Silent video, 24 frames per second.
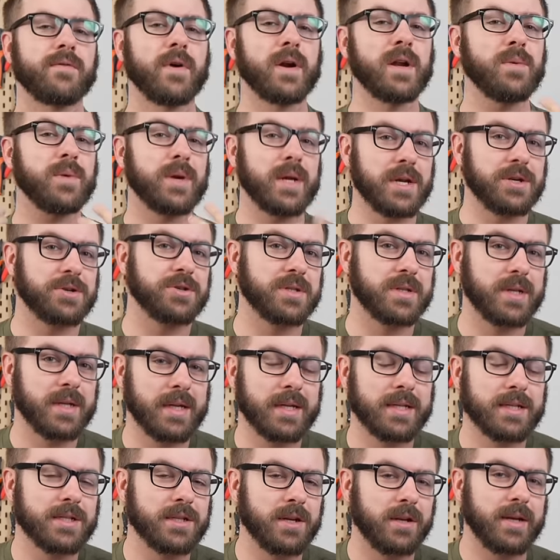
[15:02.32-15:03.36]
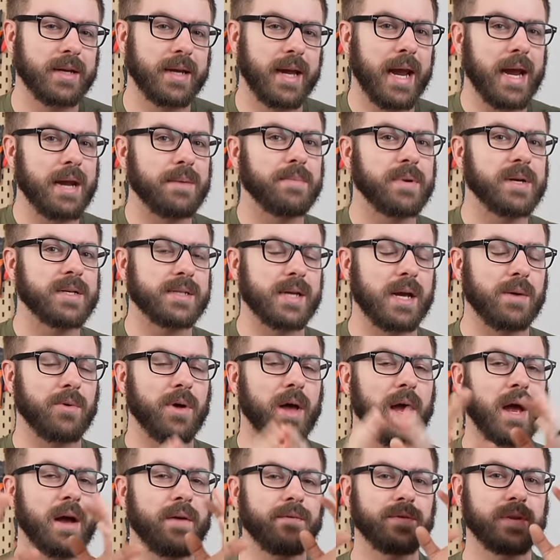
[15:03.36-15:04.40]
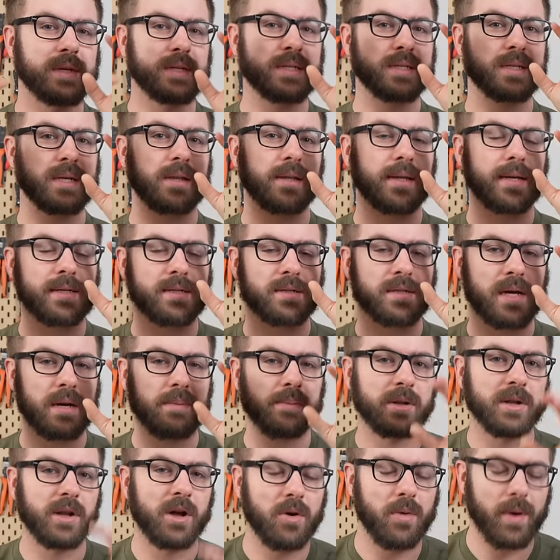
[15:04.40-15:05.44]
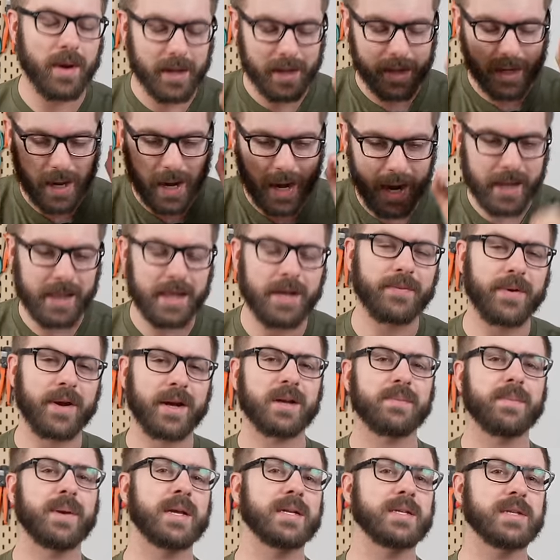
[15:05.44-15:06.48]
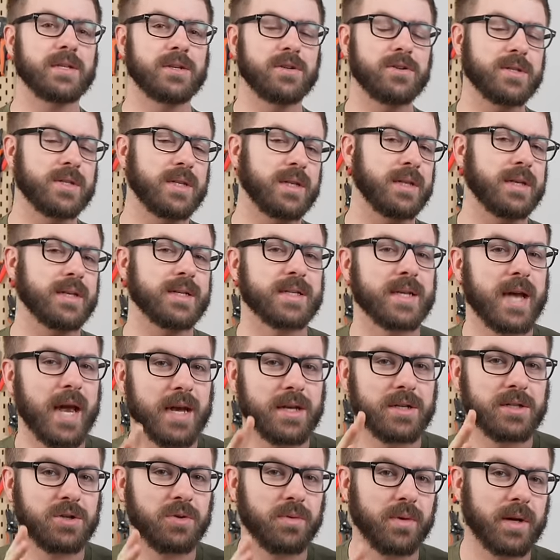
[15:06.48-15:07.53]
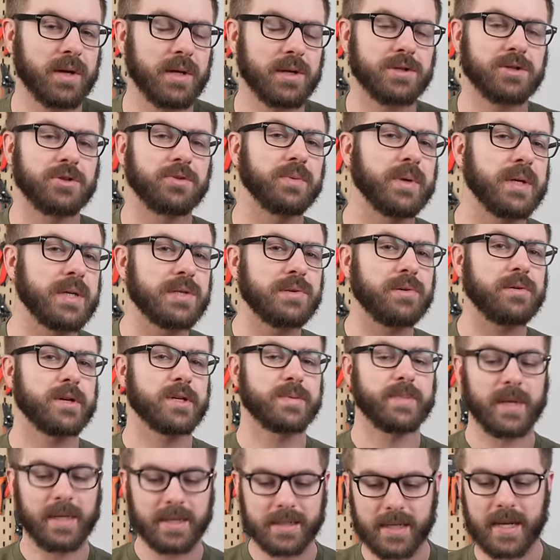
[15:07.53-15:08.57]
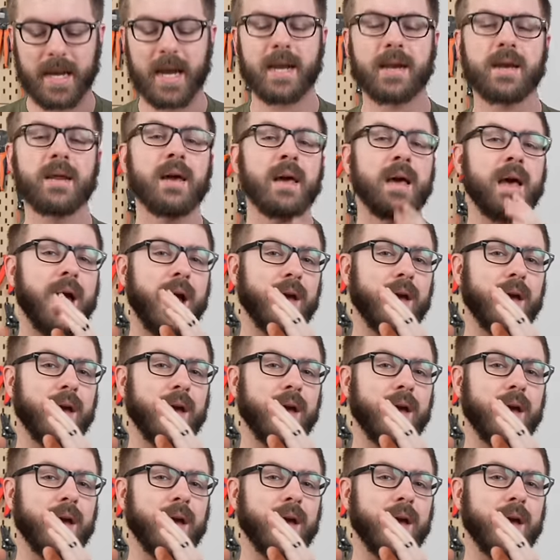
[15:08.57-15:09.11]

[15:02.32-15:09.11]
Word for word: For anyone interested in installing CAN bus, I will have this linked down below and I highly recommend using this as your initial resource because again,